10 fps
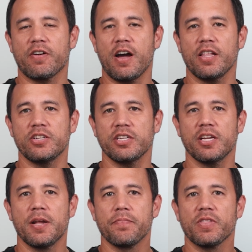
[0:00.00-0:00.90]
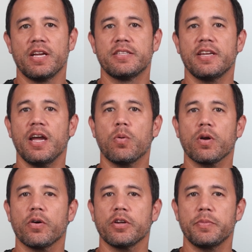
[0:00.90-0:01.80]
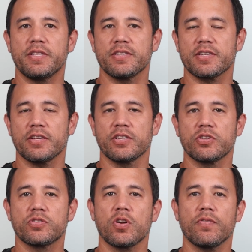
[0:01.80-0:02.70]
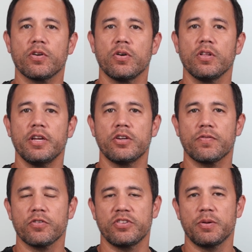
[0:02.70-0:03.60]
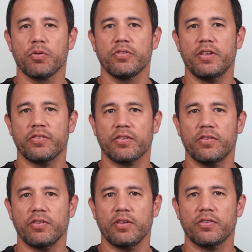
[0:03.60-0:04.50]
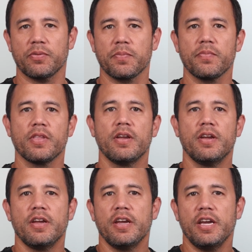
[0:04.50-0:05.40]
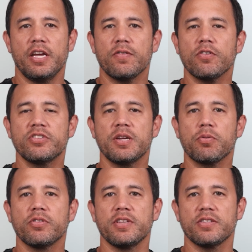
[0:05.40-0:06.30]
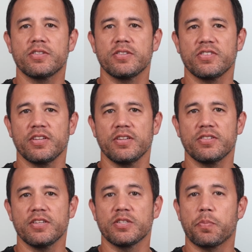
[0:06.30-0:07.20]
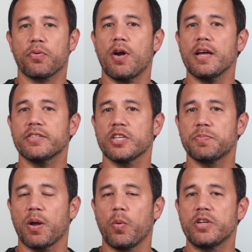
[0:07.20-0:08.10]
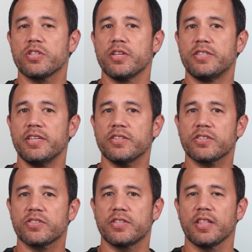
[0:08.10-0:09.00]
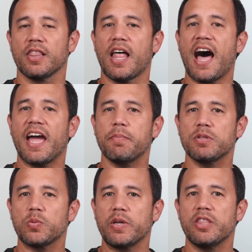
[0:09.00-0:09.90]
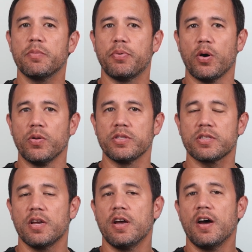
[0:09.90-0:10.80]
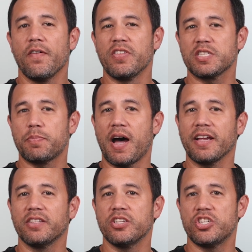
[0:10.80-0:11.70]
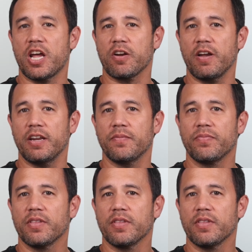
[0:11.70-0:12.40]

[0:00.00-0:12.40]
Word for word: Neurology, and today we're going to be discussing cervical intervertebral disc disease. Intervertebral disc disease is a process by which the discs that lie between the bones of the spine degenerate.